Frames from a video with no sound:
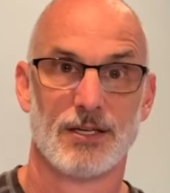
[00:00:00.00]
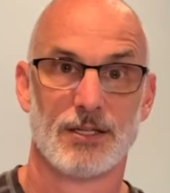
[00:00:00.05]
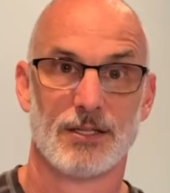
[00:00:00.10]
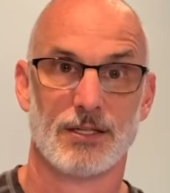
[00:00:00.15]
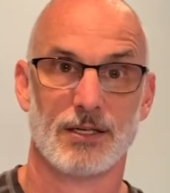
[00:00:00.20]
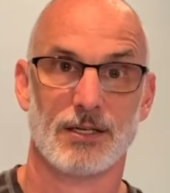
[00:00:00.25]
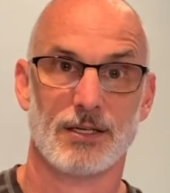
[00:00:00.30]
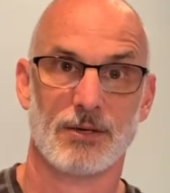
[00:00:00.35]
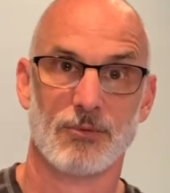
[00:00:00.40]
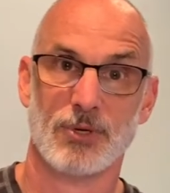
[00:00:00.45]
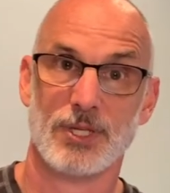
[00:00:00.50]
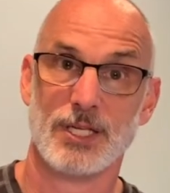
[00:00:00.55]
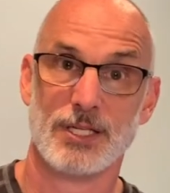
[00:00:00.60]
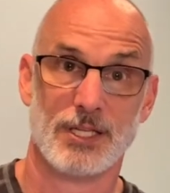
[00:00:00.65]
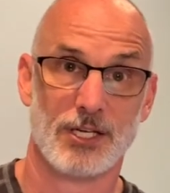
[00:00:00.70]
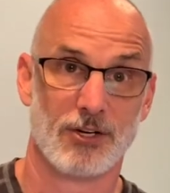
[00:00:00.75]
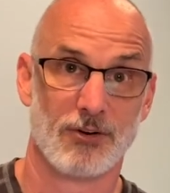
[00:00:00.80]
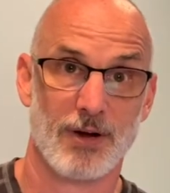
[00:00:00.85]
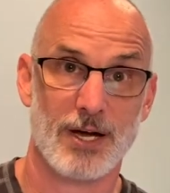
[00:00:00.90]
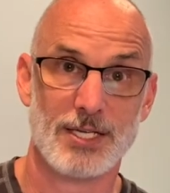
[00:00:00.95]

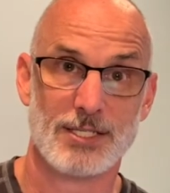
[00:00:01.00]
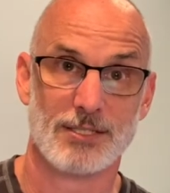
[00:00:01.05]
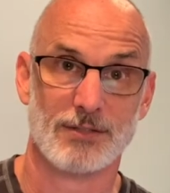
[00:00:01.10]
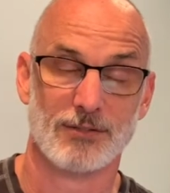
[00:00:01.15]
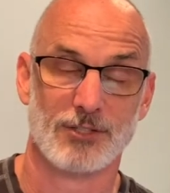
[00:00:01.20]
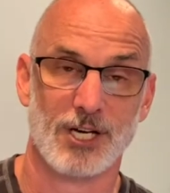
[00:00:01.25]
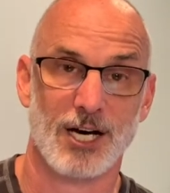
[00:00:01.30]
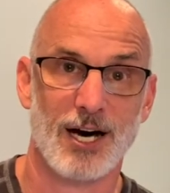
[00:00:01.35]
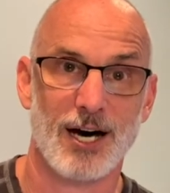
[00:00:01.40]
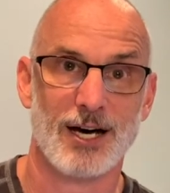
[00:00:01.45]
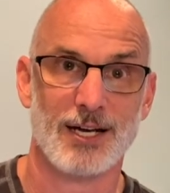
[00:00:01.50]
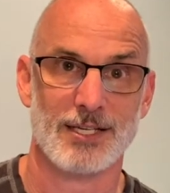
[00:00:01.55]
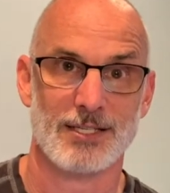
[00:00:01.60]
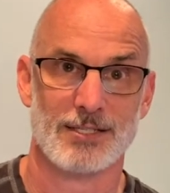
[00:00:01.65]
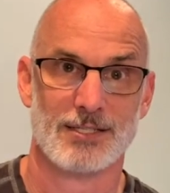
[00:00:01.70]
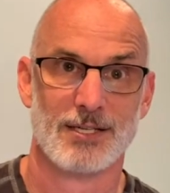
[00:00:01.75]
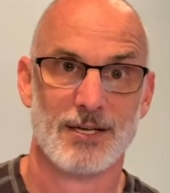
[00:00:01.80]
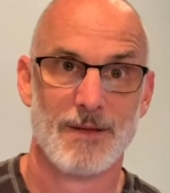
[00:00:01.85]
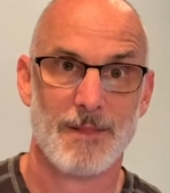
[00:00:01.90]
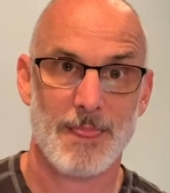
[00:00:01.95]
the grace of God
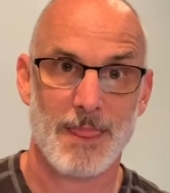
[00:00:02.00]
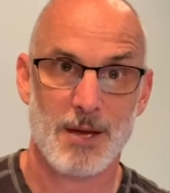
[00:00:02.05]
is